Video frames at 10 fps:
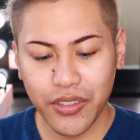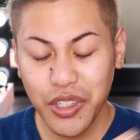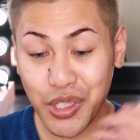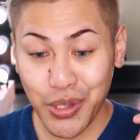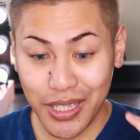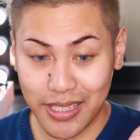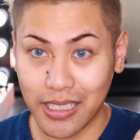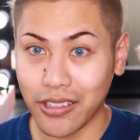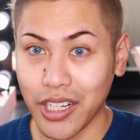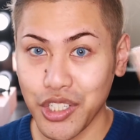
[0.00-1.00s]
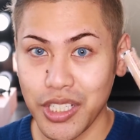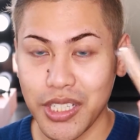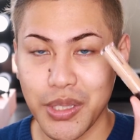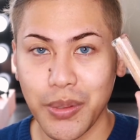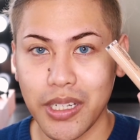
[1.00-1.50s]
I've got a new concealer actually.
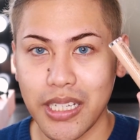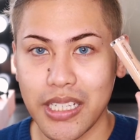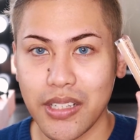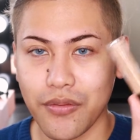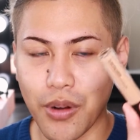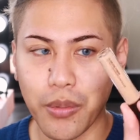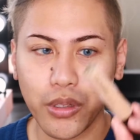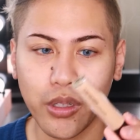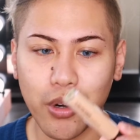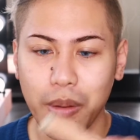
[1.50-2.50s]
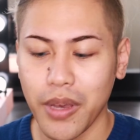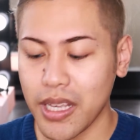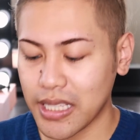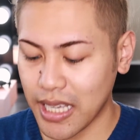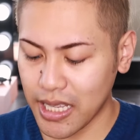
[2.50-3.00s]
This one is from Laura
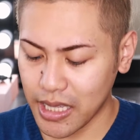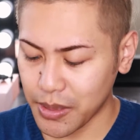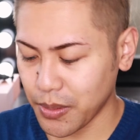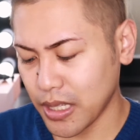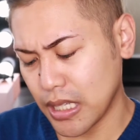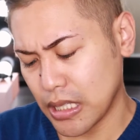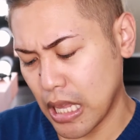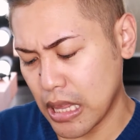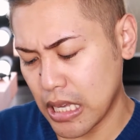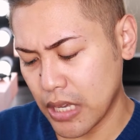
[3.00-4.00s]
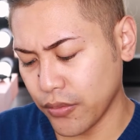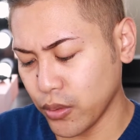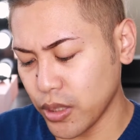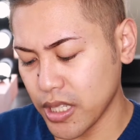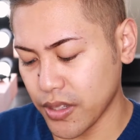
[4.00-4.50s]
Mercier. This one is the
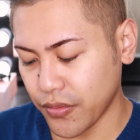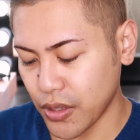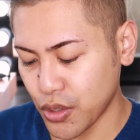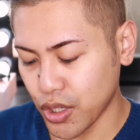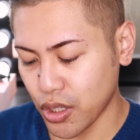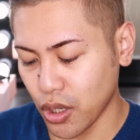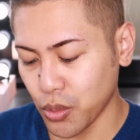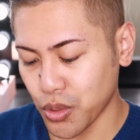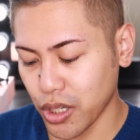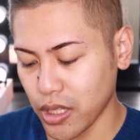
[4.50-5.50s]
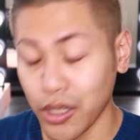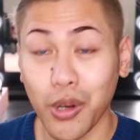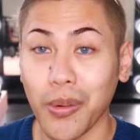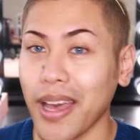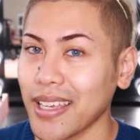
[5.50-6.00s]
Flawless Fusion Ultra
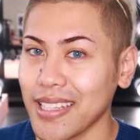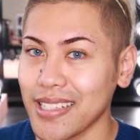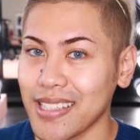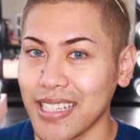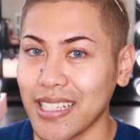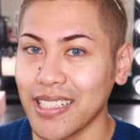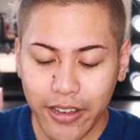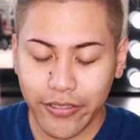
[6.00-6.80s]
Longwear Concealer.